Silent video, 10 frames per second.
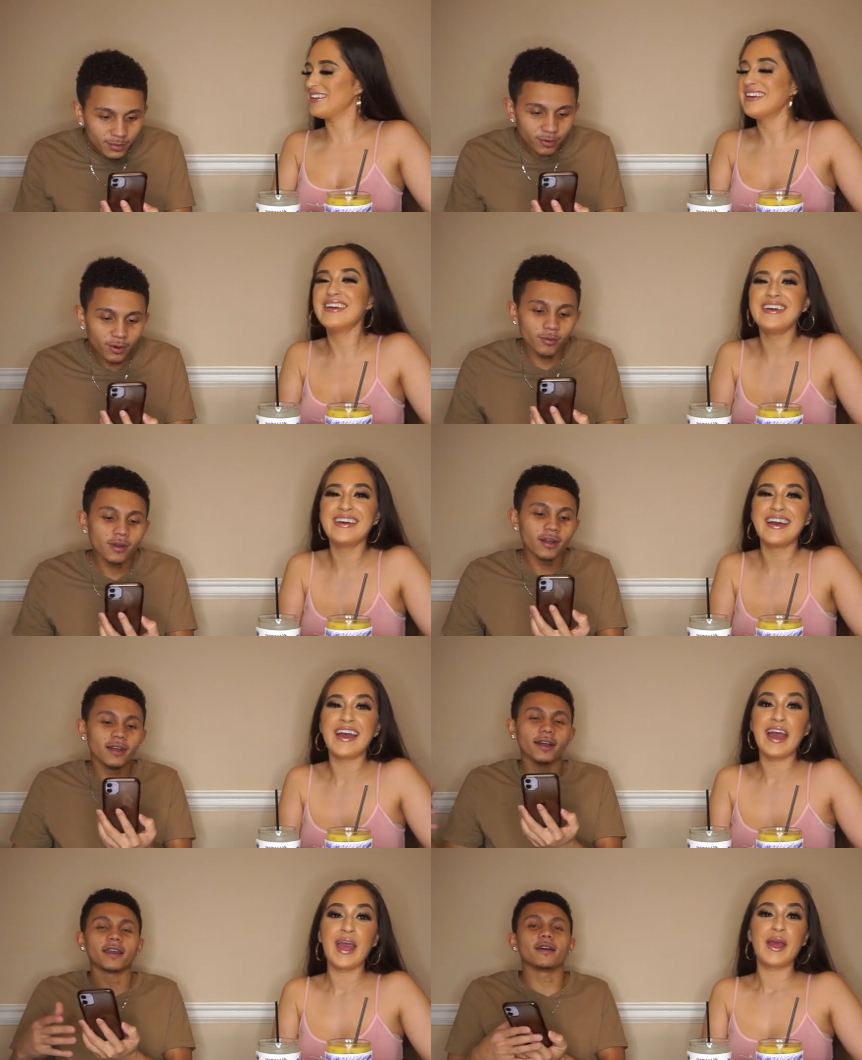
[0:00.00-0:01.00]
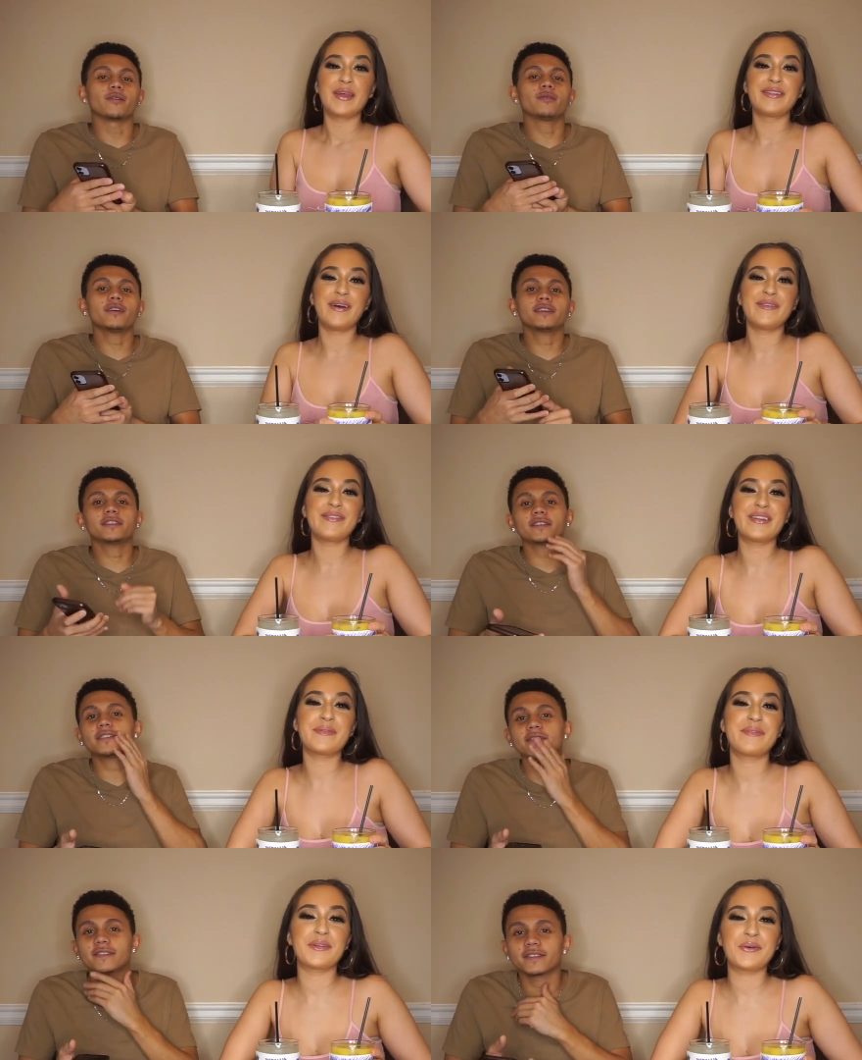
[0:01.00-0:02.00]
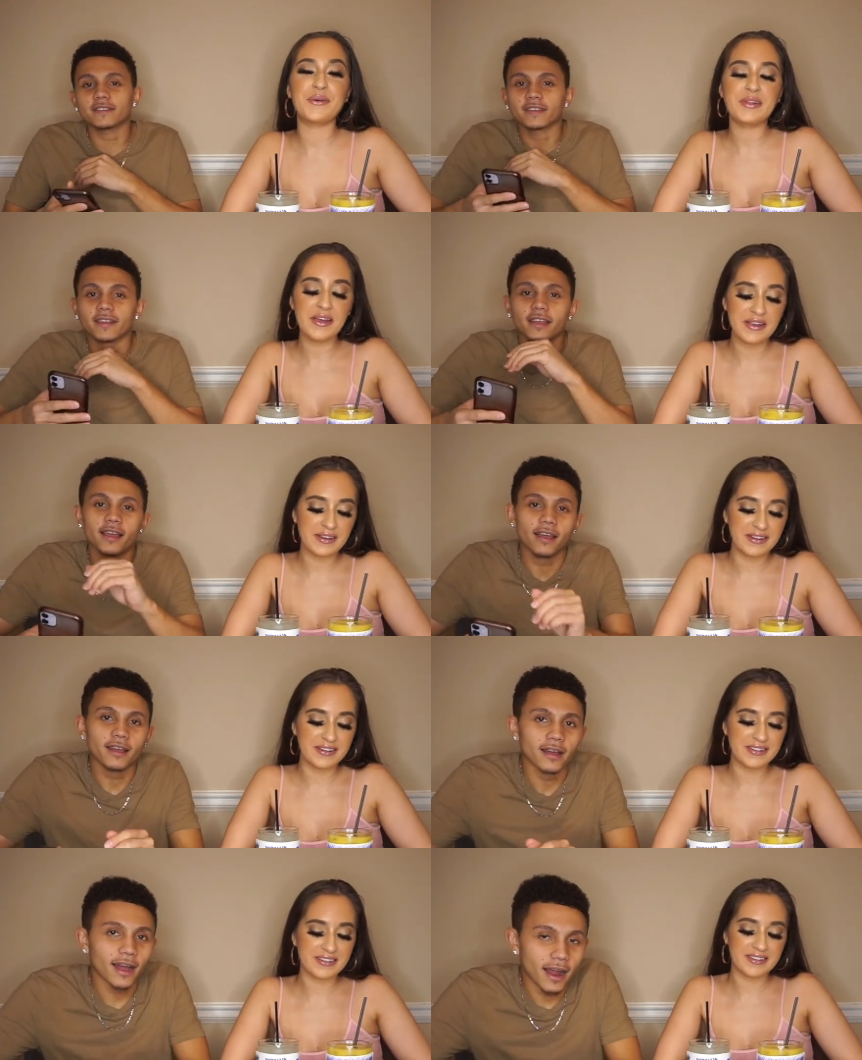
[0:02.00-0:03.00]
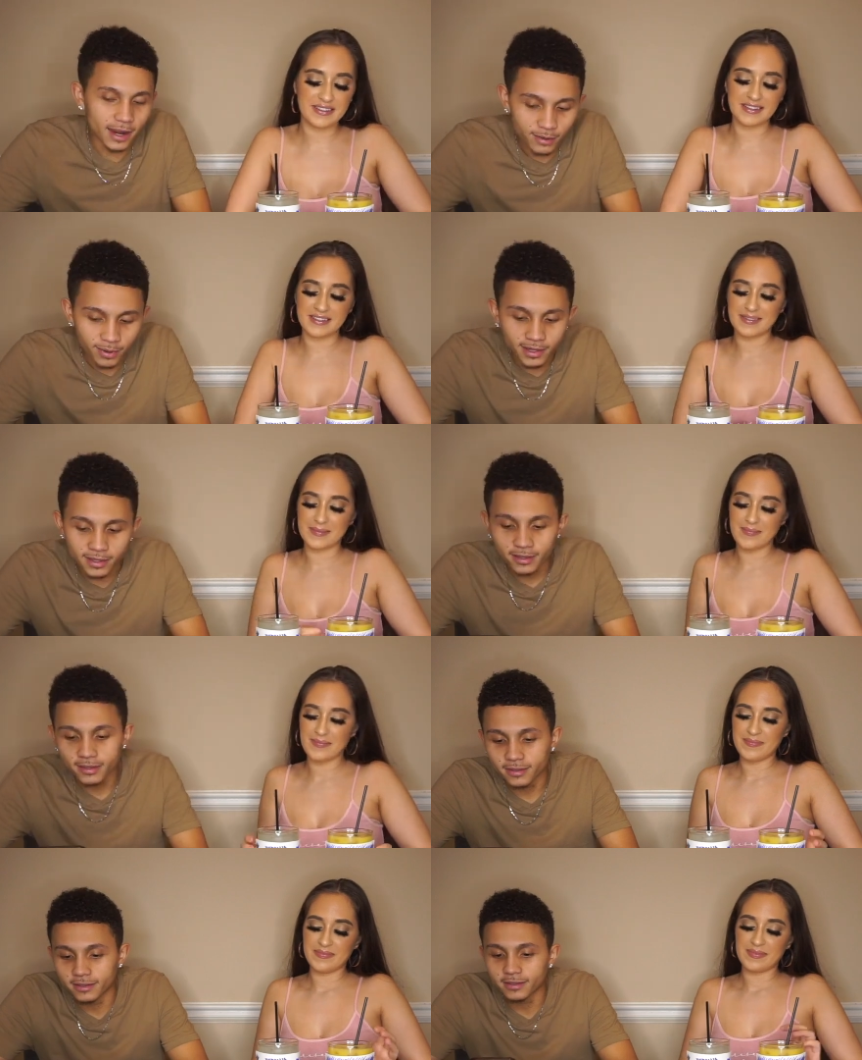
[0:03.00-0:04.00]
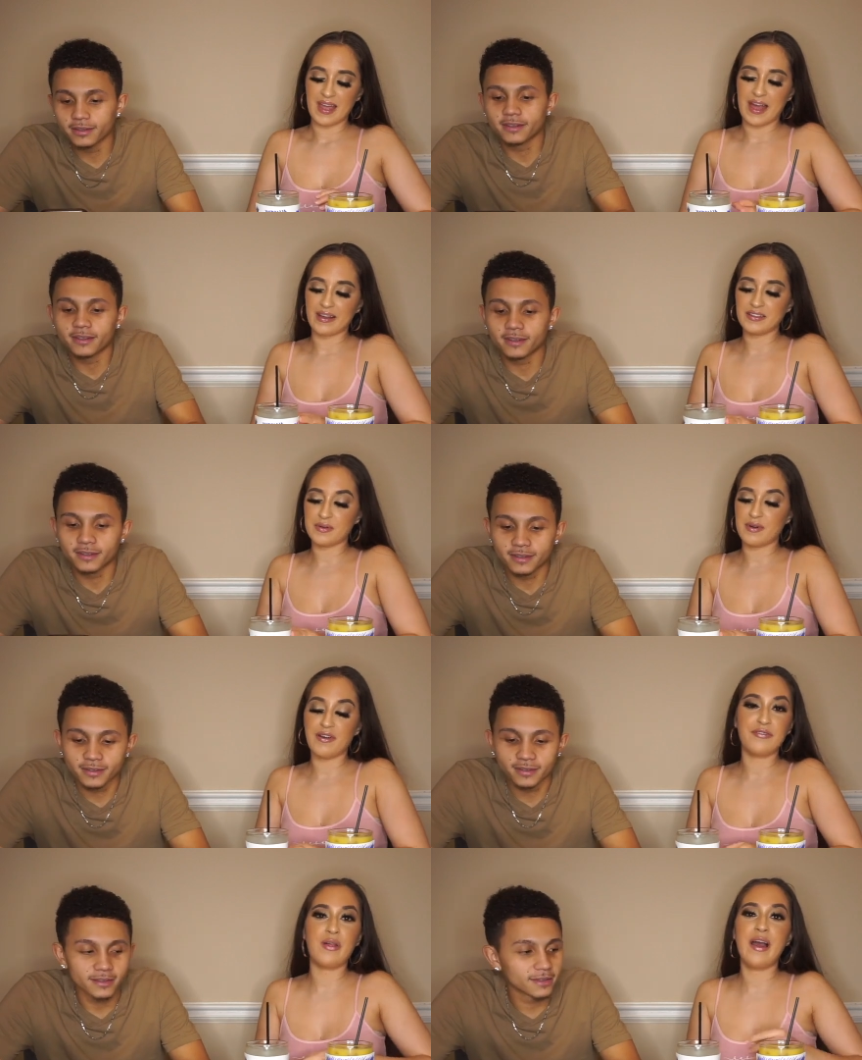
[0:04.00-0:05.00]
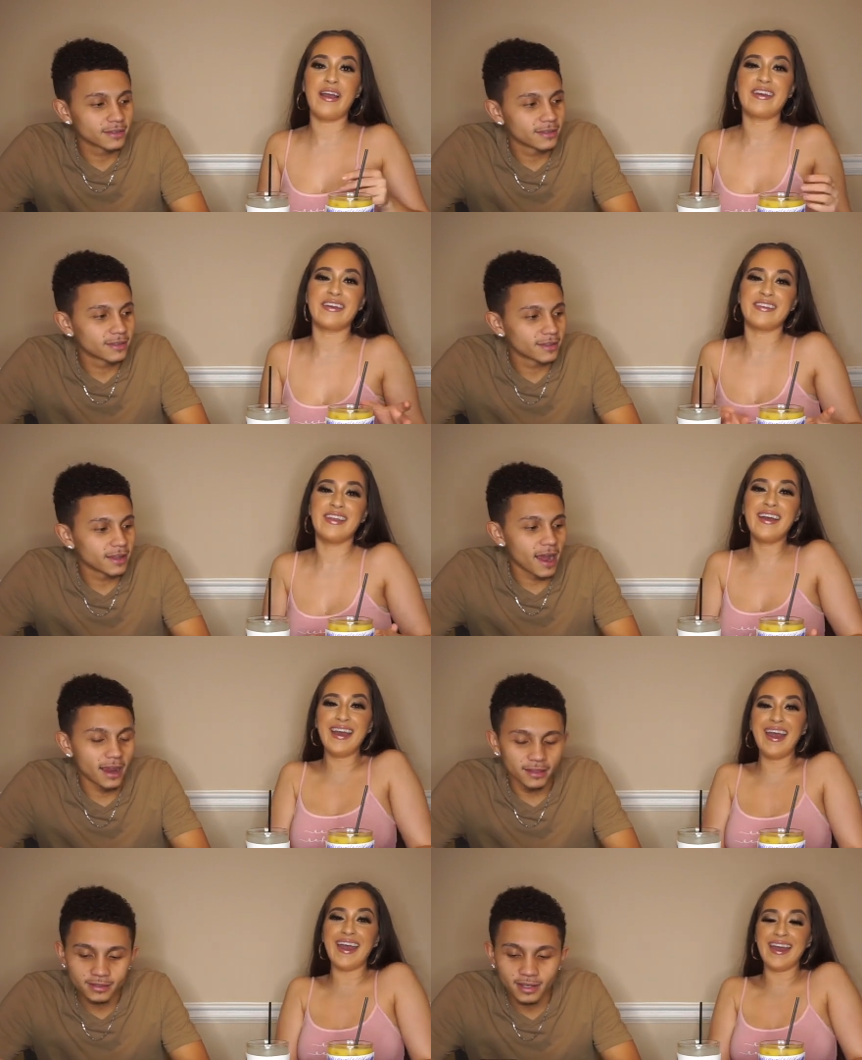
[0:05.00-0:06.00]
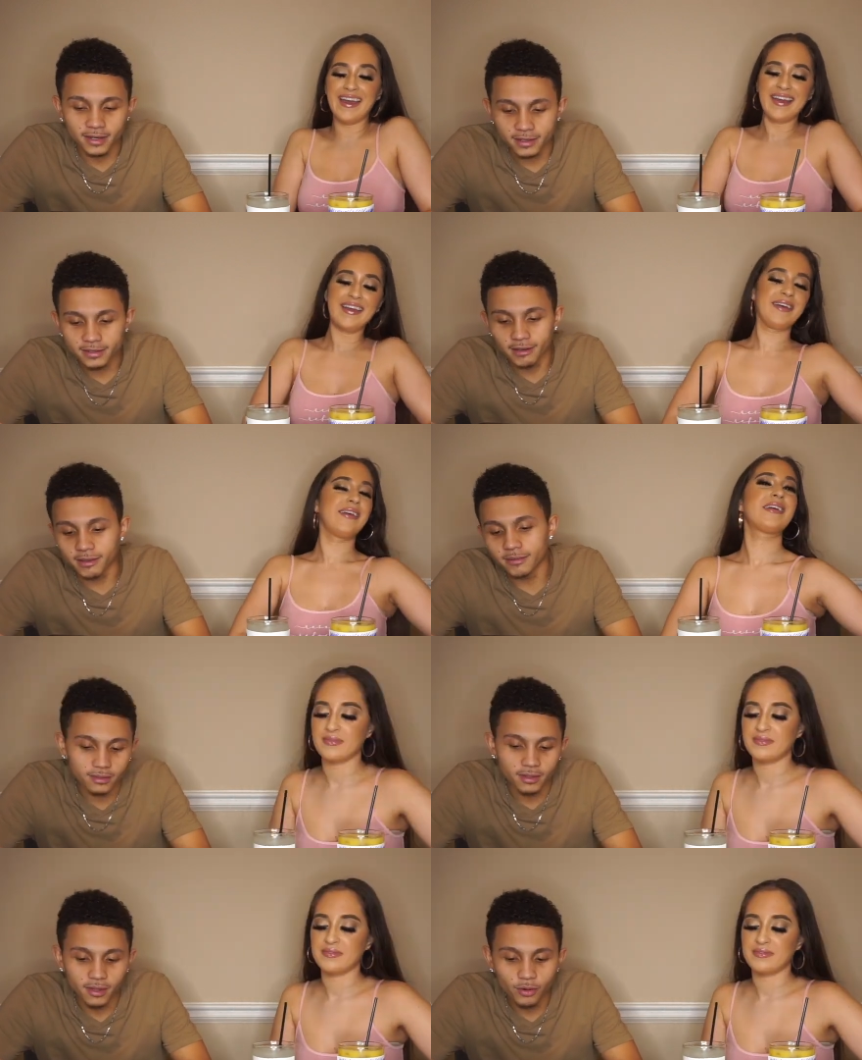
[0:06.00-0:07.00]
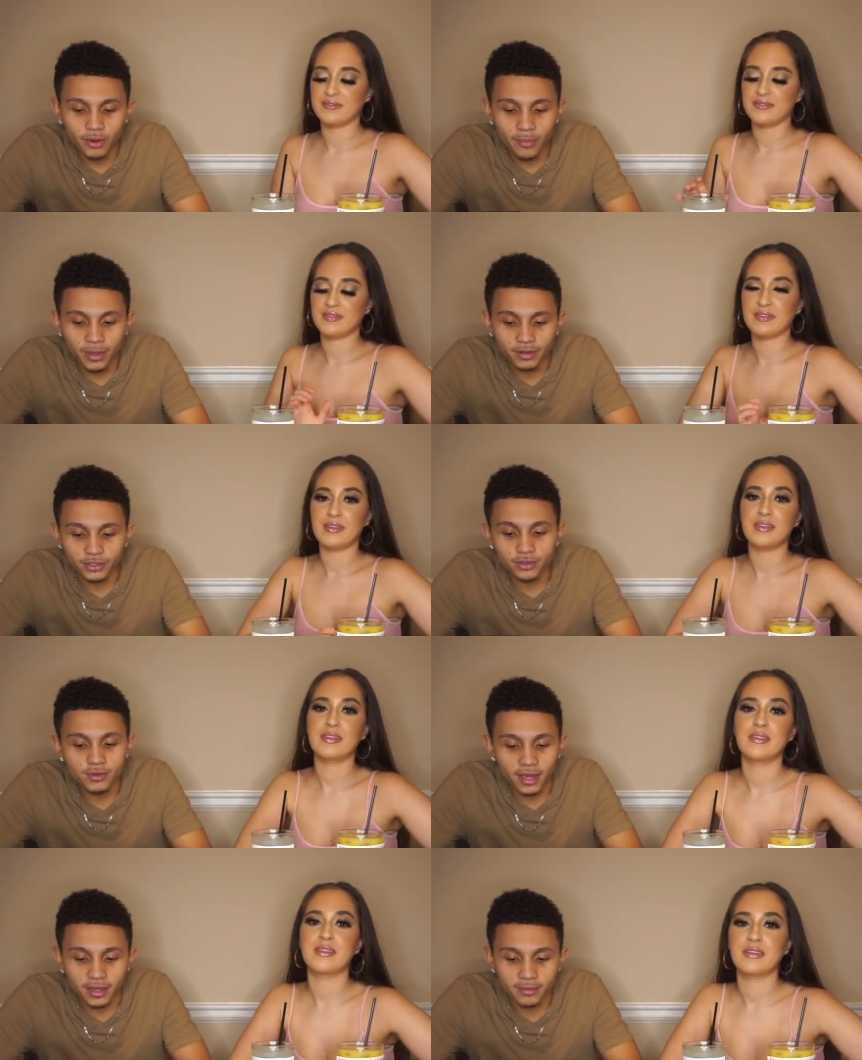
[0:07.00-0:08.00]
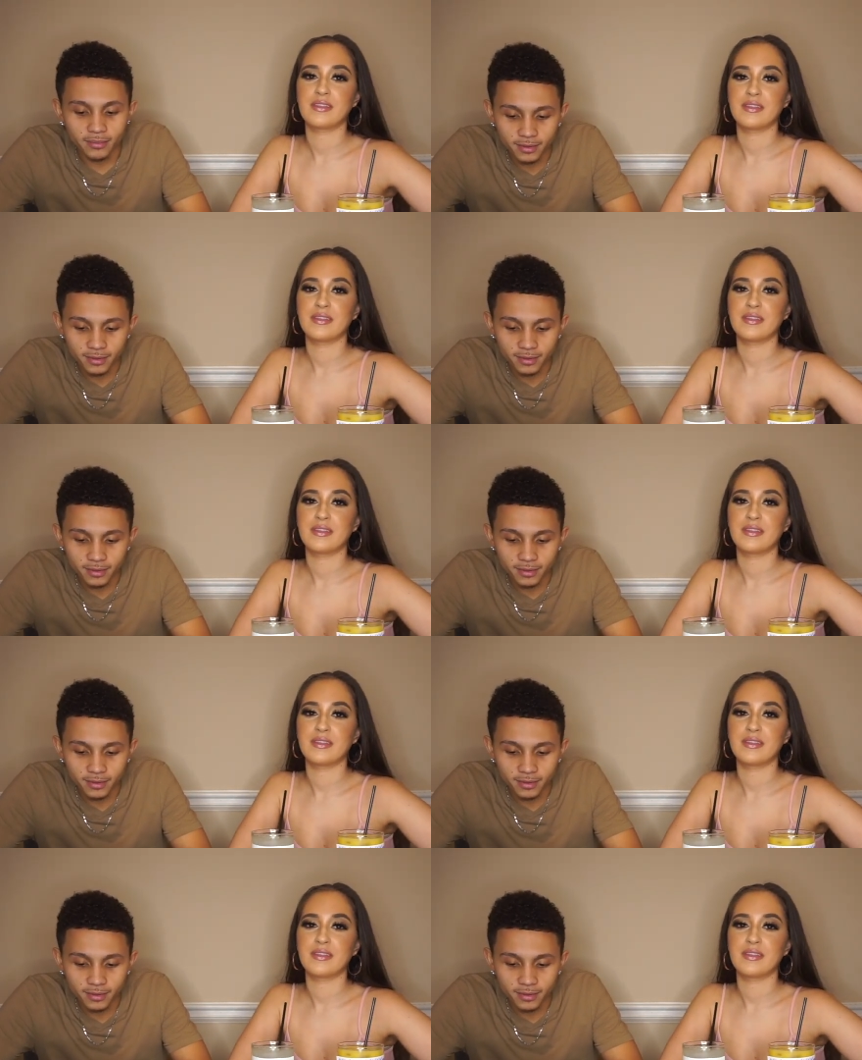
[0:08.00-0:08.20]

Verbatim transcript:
Speaker 1: Bro, what kind of question? Don't read them in order.
Speaker 2: Alright, you ready?
Speaker 1: I got them offline.
Speaker 2: Alright, let's get it. Let's get it. Who had better shoe game?